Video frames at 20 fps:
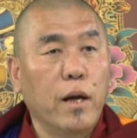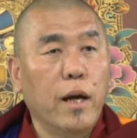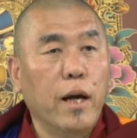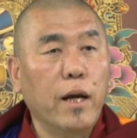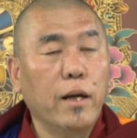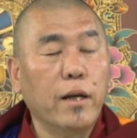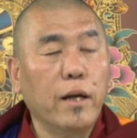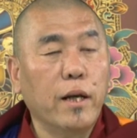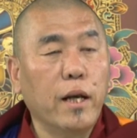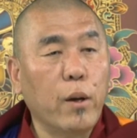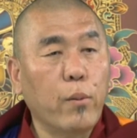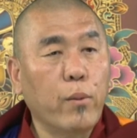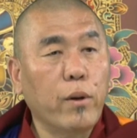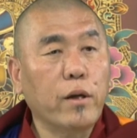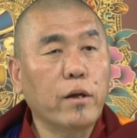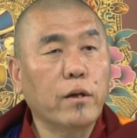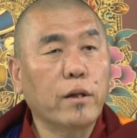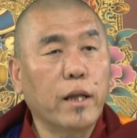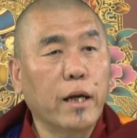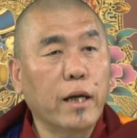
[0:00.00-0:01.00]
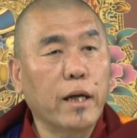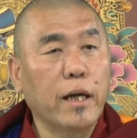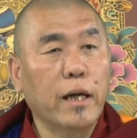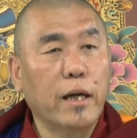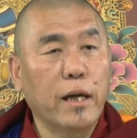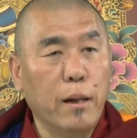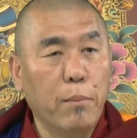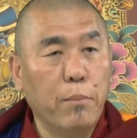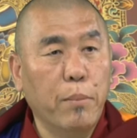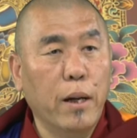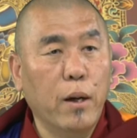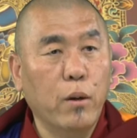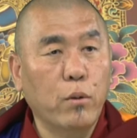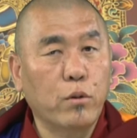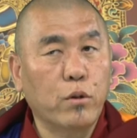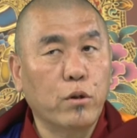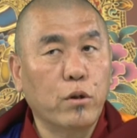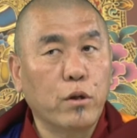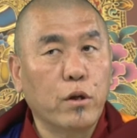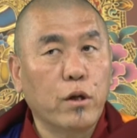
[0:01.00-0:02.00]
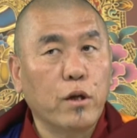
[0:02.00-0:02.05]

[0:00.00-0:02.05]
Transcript: And never thinking about